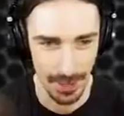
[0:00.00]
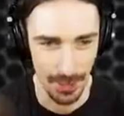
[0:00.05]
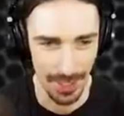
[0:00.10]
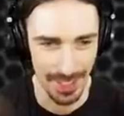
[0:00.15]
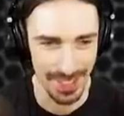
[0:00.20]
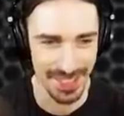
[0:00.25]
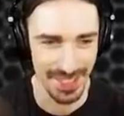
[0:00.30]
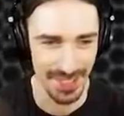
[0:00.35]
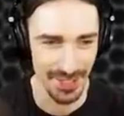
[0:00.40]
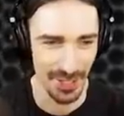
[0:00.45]
no, I
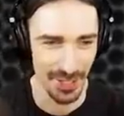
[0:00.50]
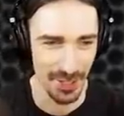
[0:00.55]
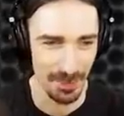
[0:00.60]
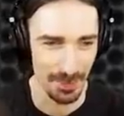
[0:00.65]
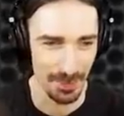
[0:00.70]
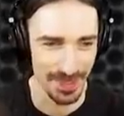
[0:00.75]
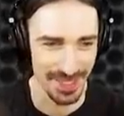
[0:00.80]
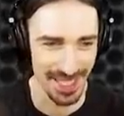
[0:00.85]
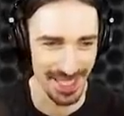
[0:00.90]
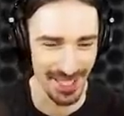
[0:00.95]
see all the
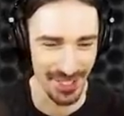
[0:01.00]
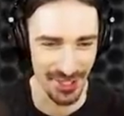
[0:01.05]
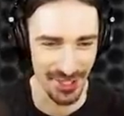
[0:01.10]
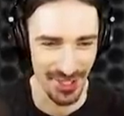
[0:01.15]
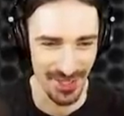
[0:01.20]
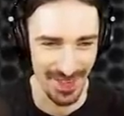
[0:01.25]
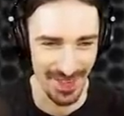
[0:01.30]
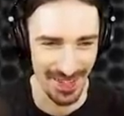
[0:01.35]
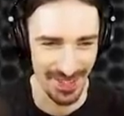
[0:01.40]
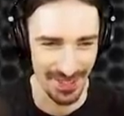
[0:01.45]
protection
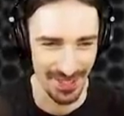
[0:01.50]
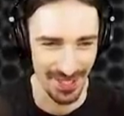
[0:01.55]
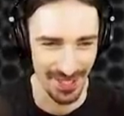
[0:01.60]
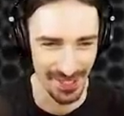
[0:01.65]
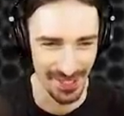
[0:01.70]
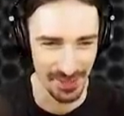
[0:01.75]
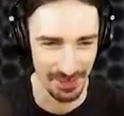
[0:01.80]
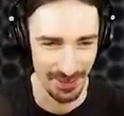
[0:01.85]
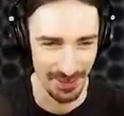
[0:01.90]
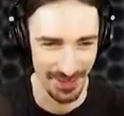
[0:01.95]
around
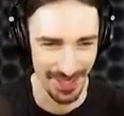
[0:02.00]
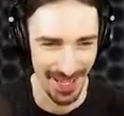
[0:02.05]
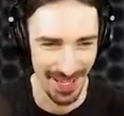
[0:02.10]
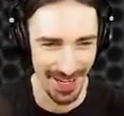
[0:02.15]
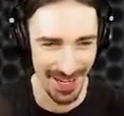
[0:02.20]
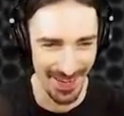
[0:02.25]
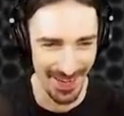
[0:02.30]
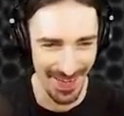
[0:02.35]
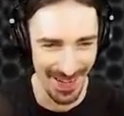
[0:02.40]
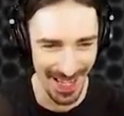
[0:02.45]
Cosmo now.
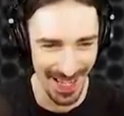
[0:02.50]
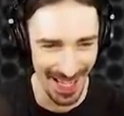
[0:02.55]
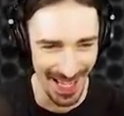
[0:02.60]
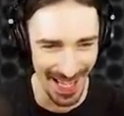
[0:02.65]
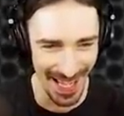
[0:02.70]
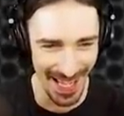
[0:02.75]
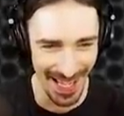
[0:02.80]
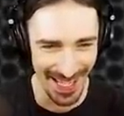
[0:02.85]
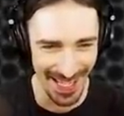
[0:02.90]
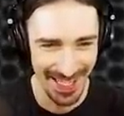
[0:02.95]
yeah,
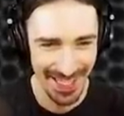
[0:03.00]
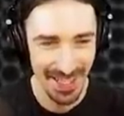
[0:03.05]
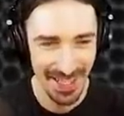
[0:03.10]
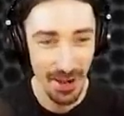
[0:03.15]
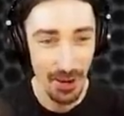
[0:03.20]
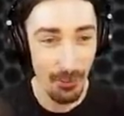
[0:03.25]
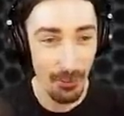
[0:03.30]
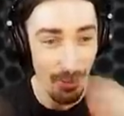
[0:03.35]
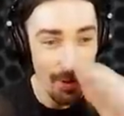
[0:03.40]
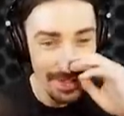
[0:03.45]
well, you
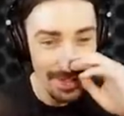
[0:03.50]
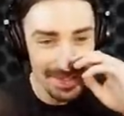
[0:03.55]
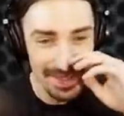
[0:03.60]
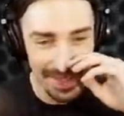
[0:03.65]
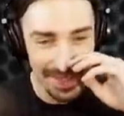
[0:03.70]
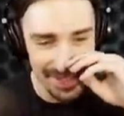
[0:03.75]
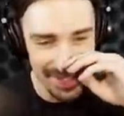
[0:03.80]
know, what? I